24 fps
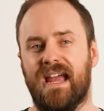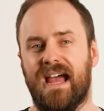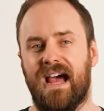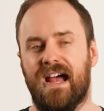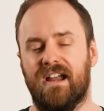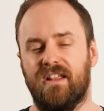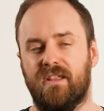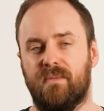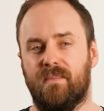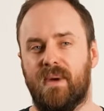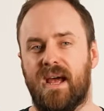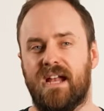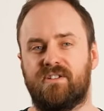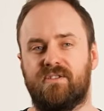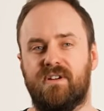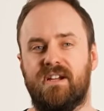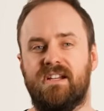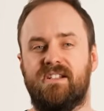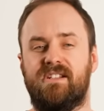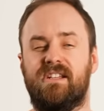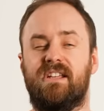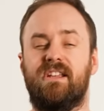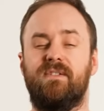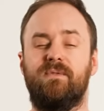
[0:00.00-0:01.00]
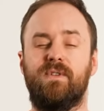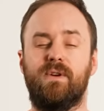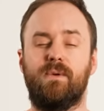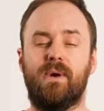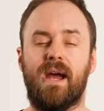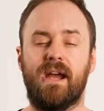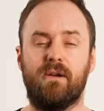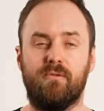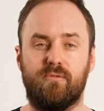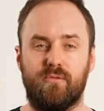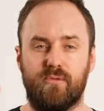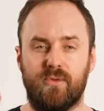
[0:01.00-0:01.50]
out of the battery to give you
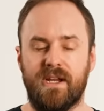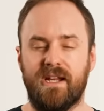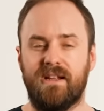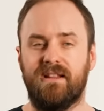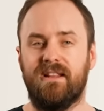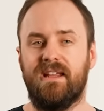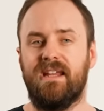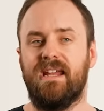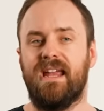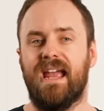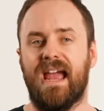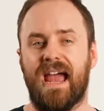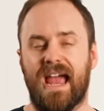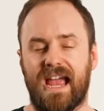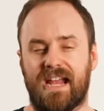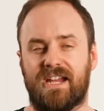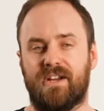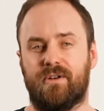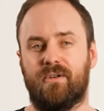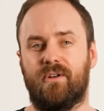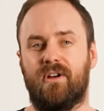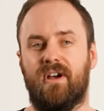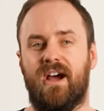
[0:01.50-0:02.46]
a really accurate